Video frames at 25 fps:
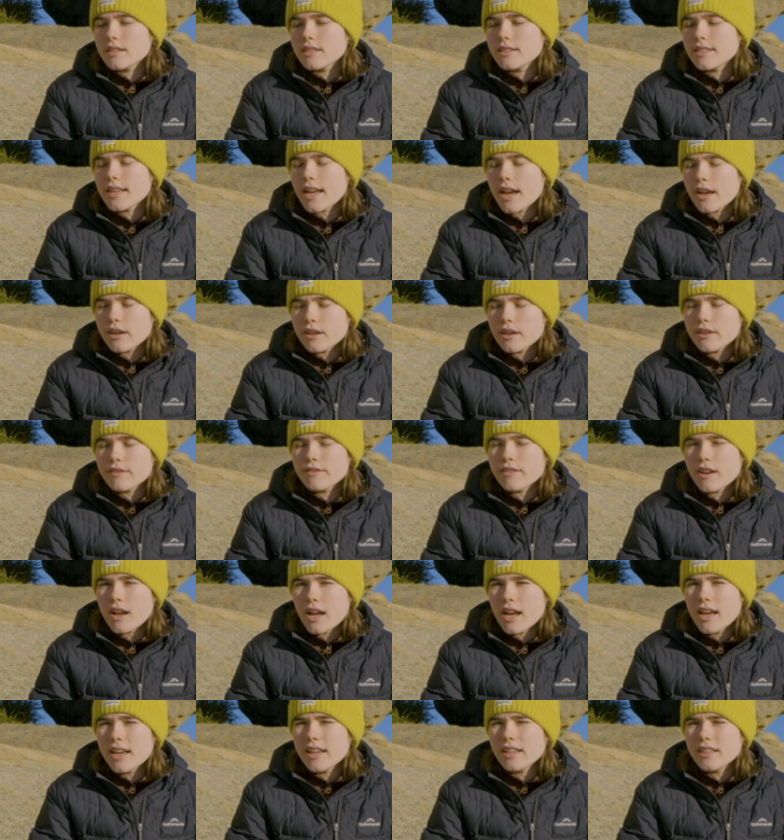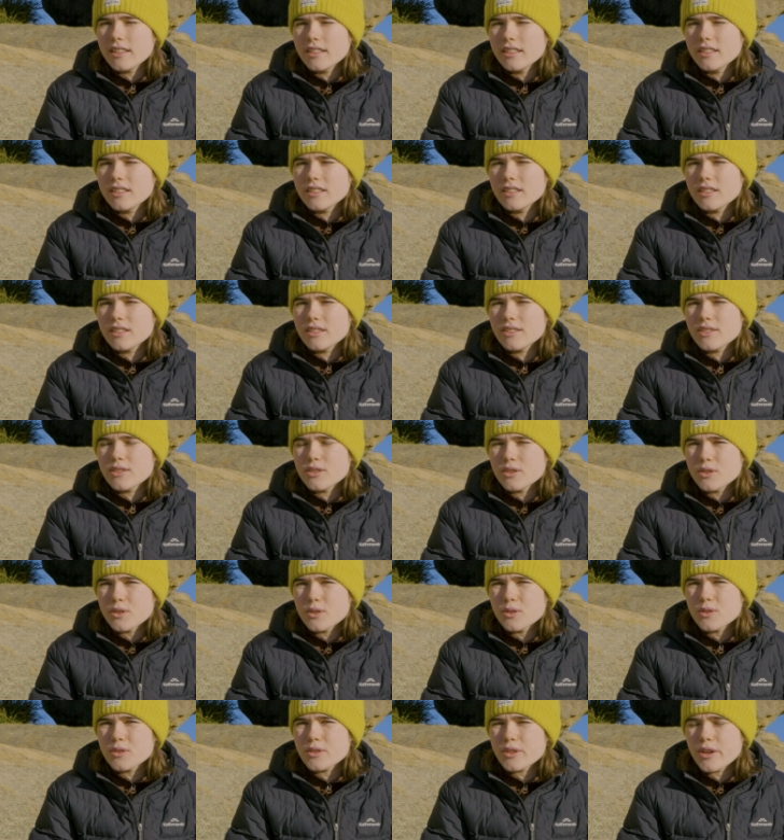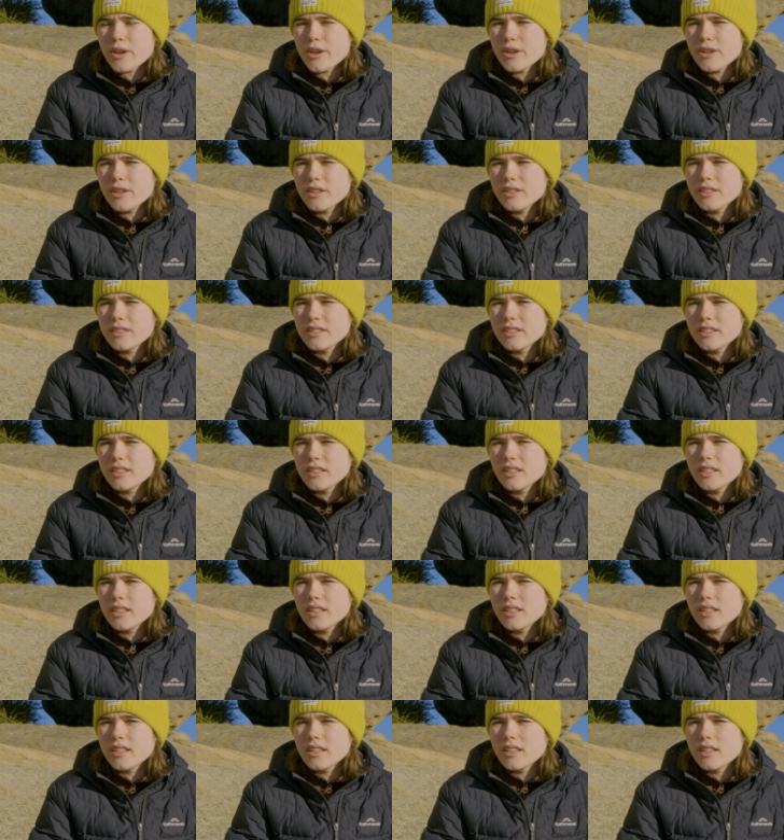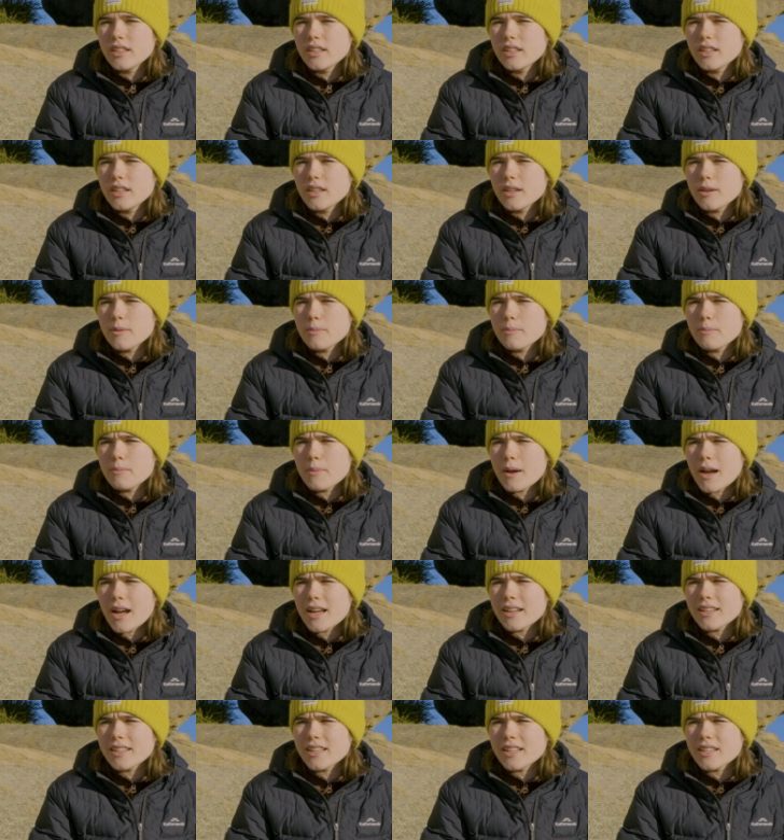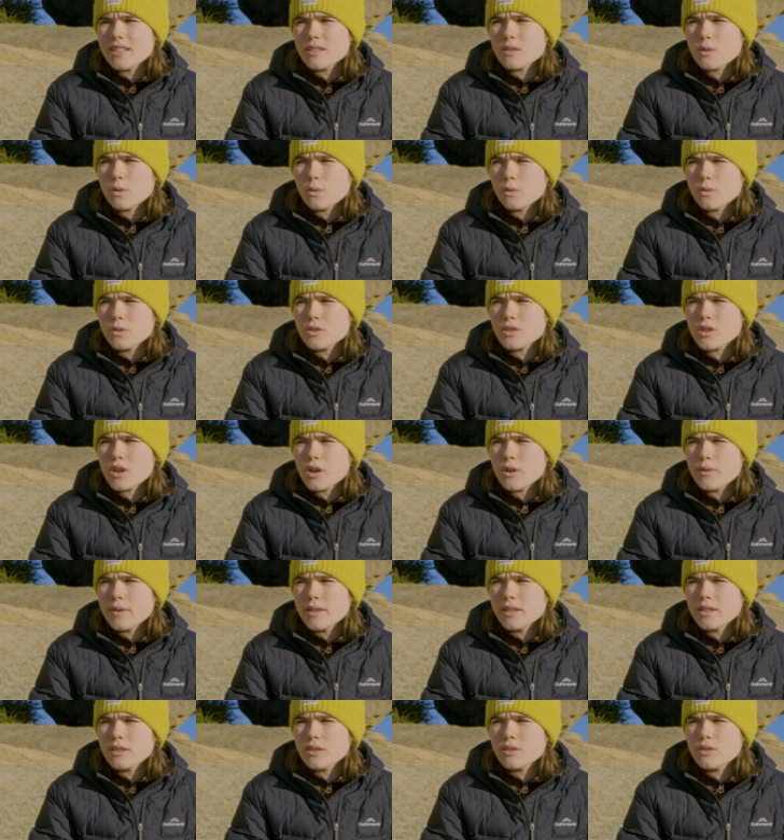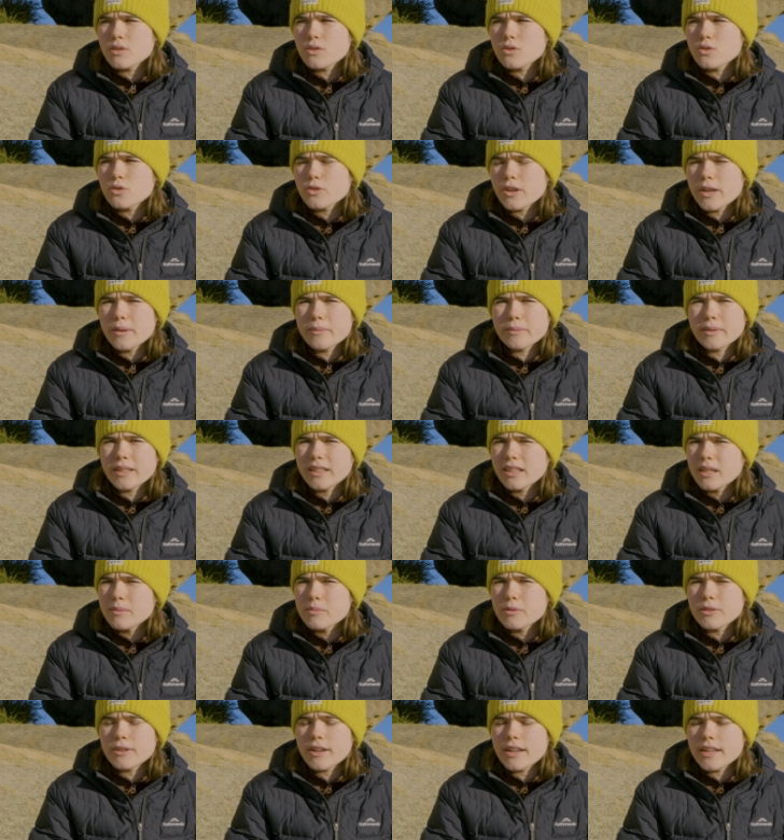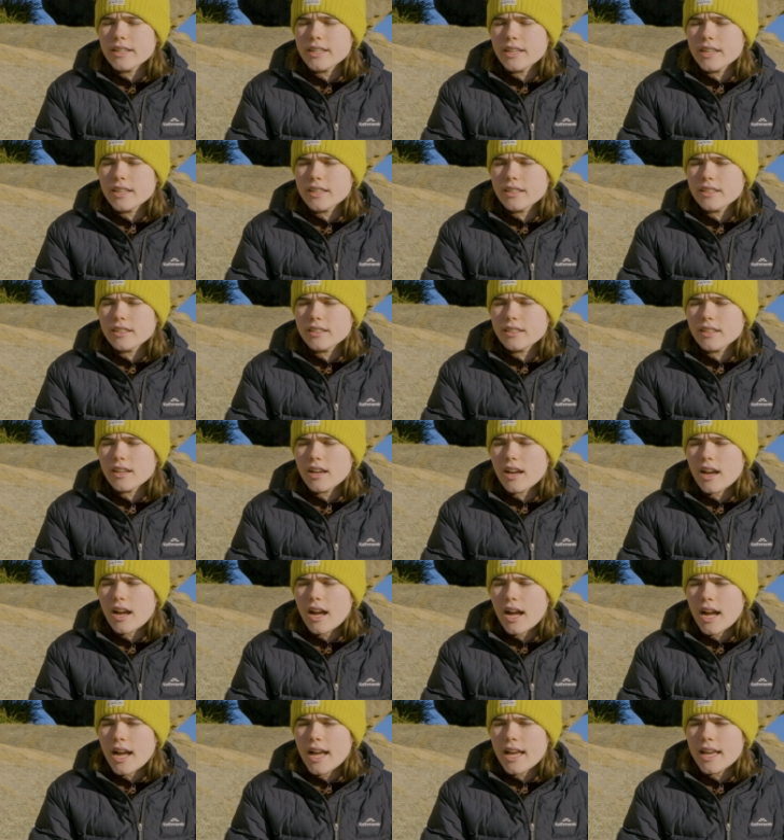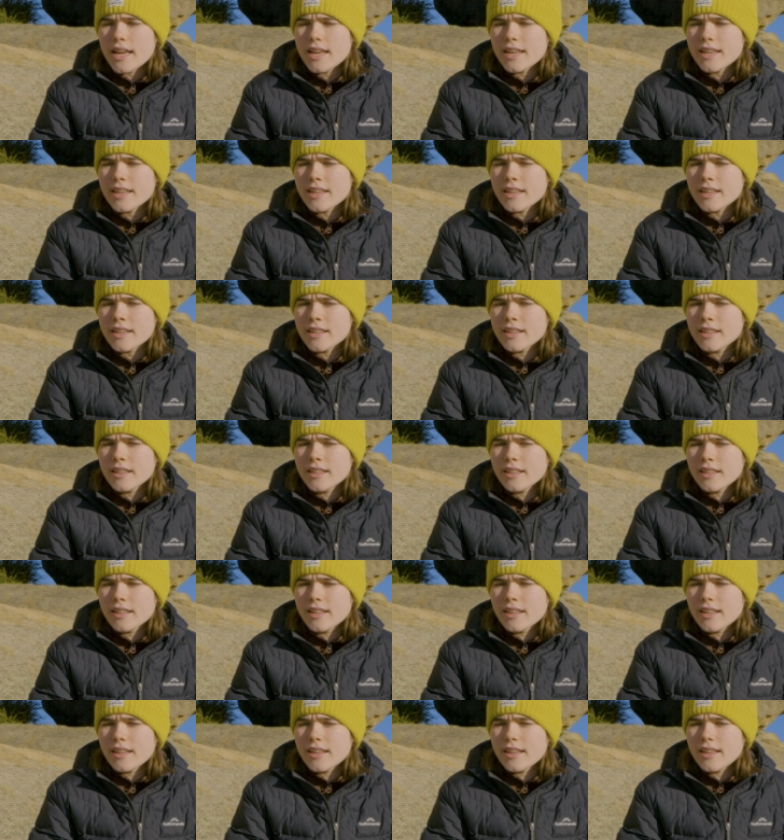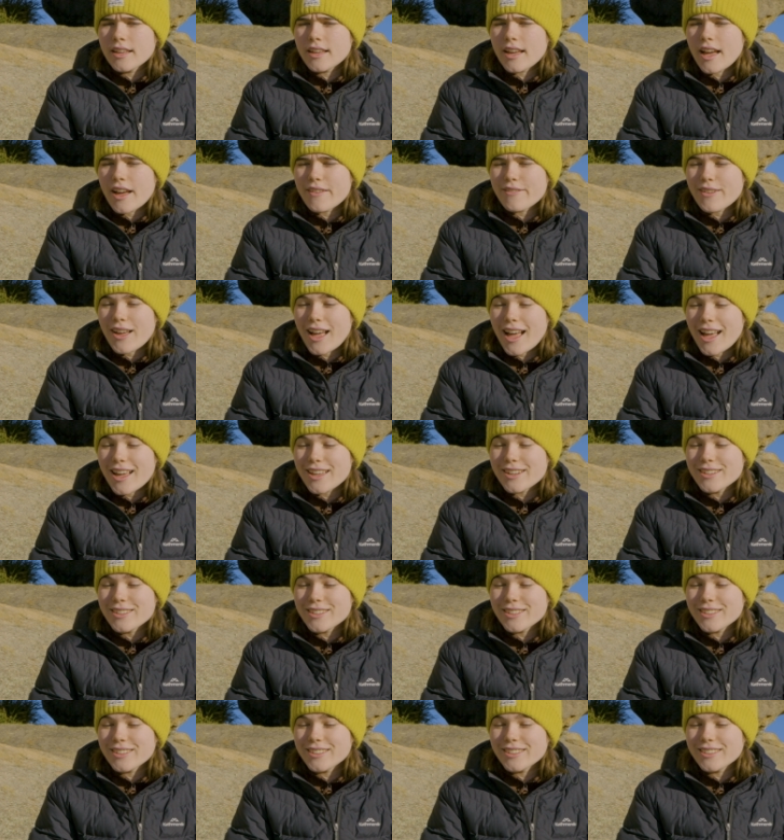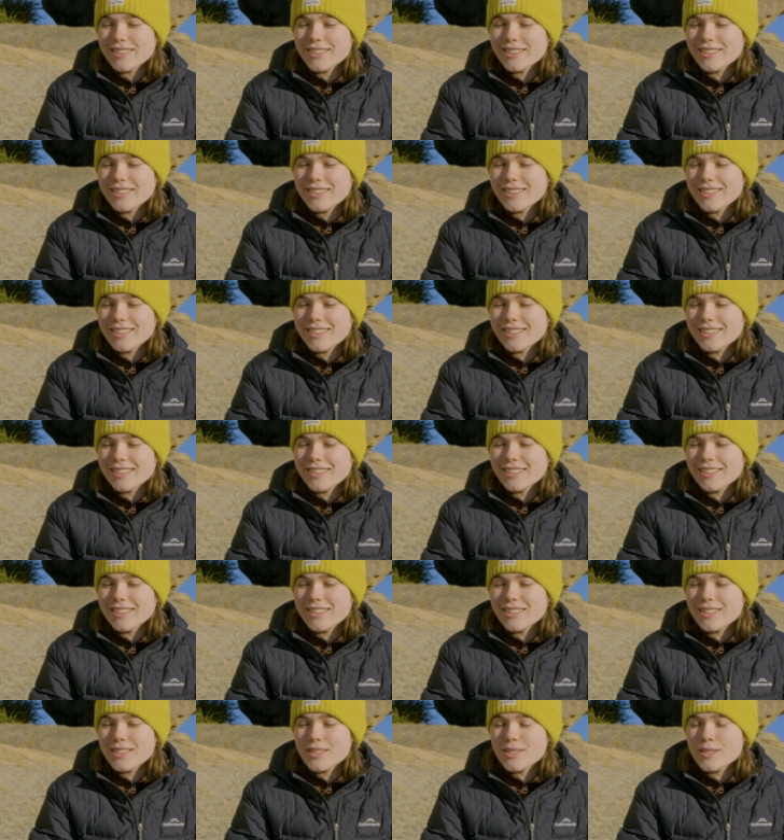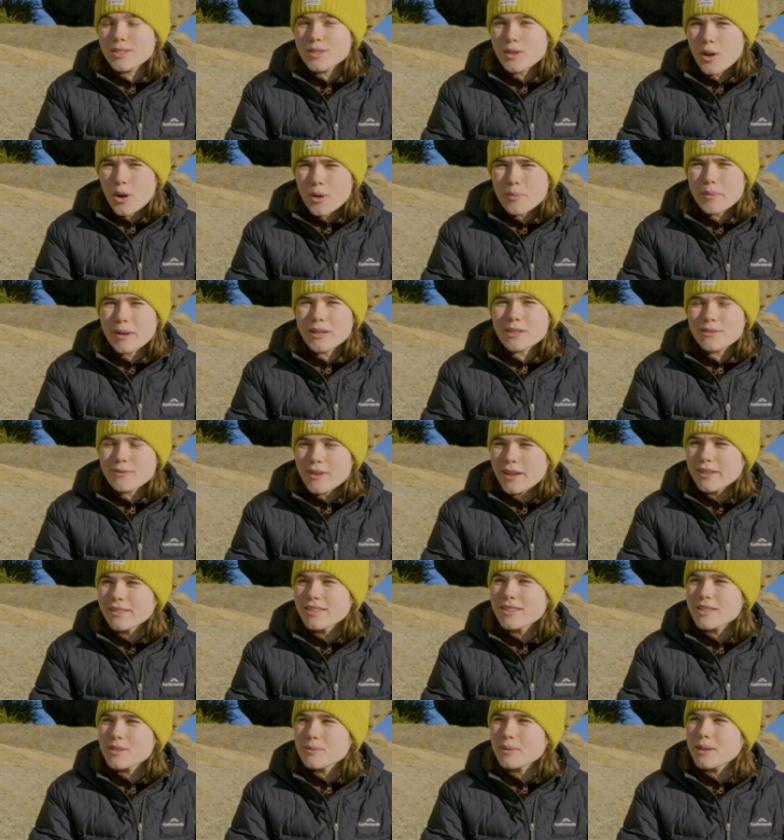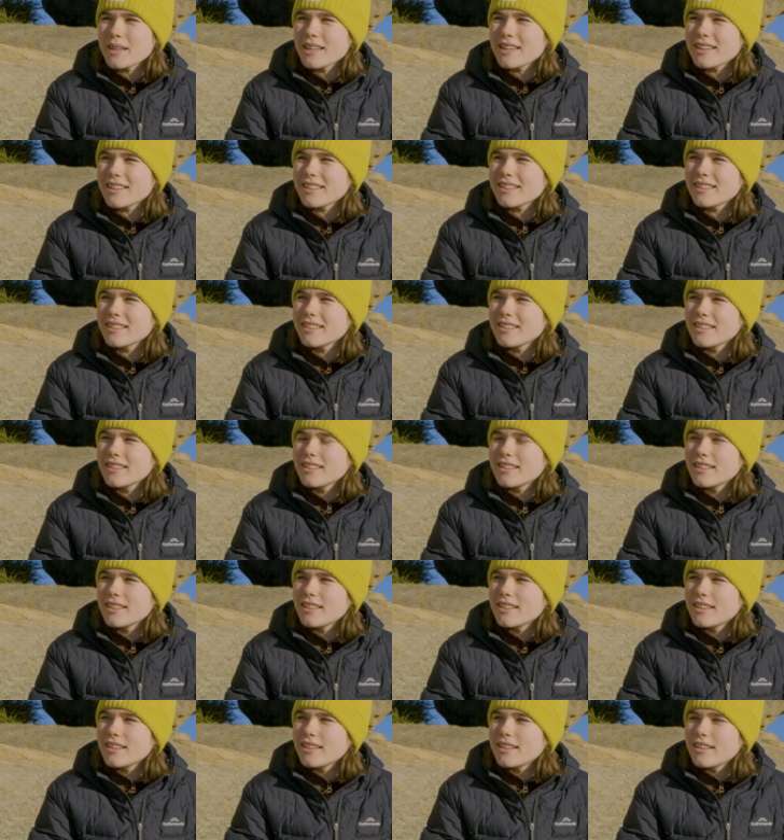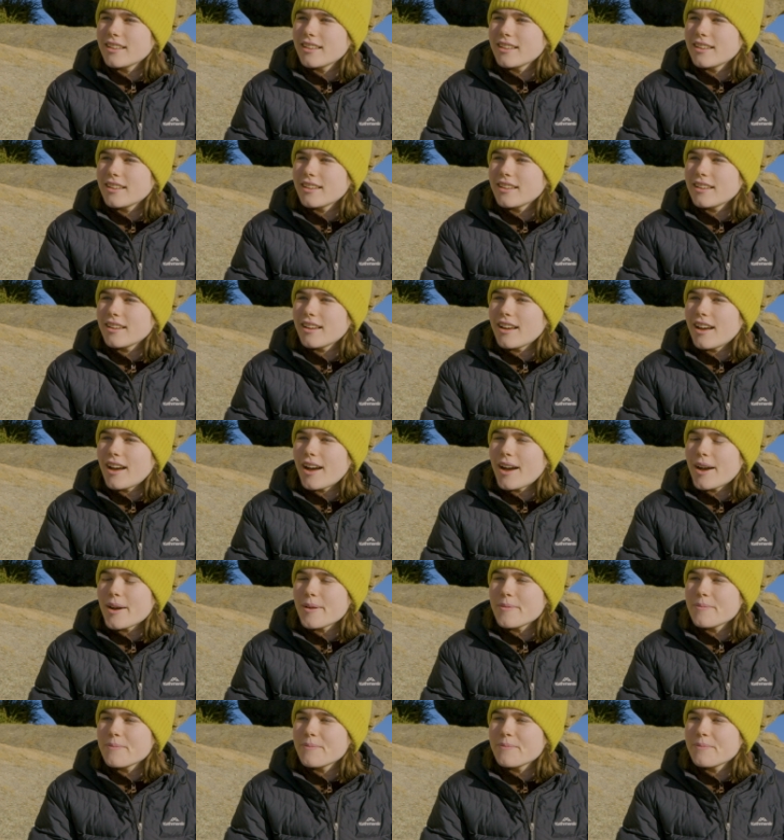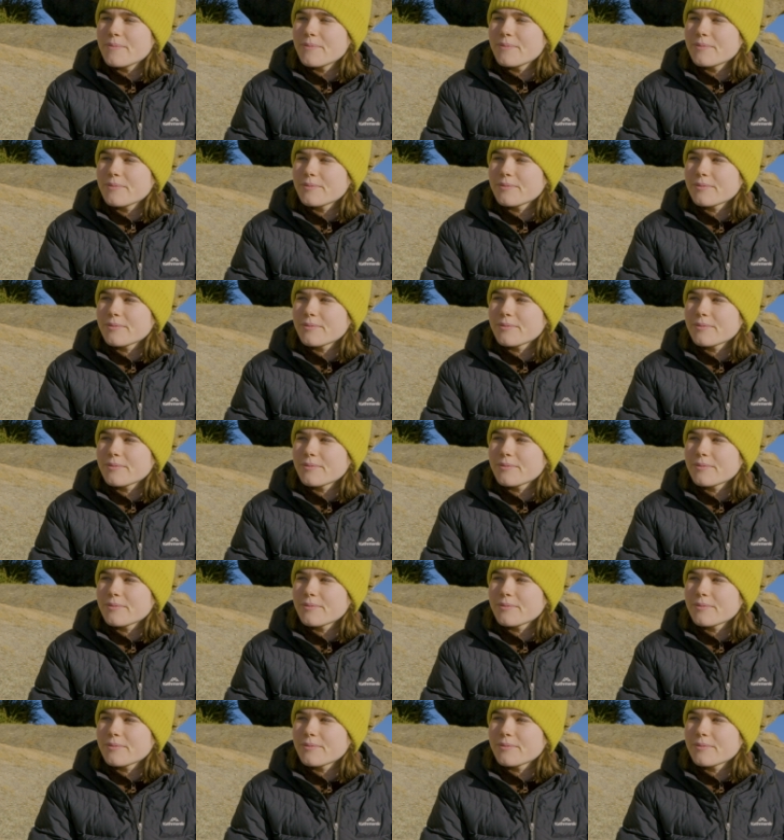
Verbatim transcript: terrifying to do so, but it's also extremely liberating. I have had so much fun this week. Um,